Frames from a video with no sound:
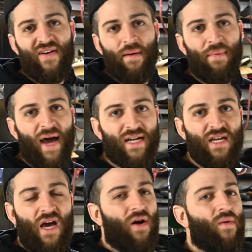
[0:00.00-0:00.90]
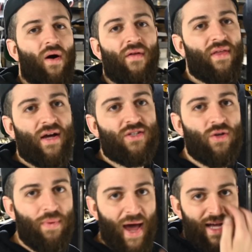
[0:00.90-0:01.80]
NPAC only on
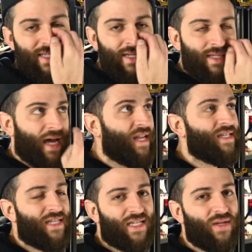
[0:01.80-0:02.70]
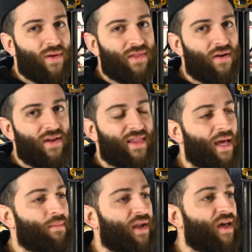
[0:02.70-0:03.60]
2 passes. I didn't 60-130
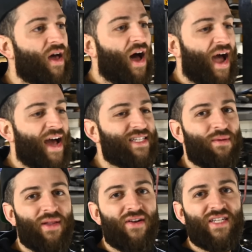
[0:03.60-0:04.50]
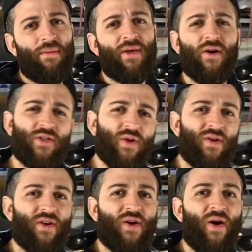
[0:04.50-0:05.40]
then, but I had someone literally tell me, yo
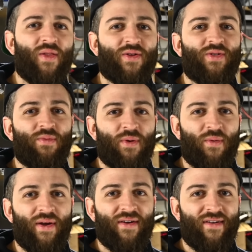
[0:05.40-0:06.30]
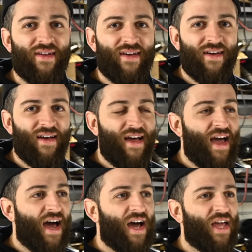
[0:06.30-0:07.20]
Jordan, your car looks super weird.
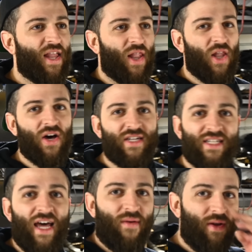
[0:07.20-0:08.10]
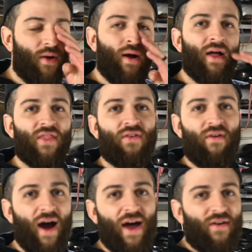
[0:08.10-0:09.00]
It looks like when you're on
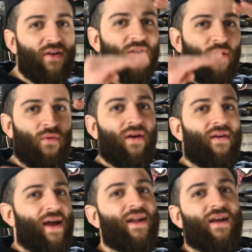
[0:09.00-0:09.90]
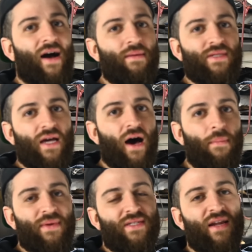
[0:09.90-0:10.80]
throttle, your rear end comes
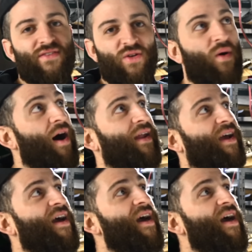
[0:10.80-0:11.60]
up instead of squatting.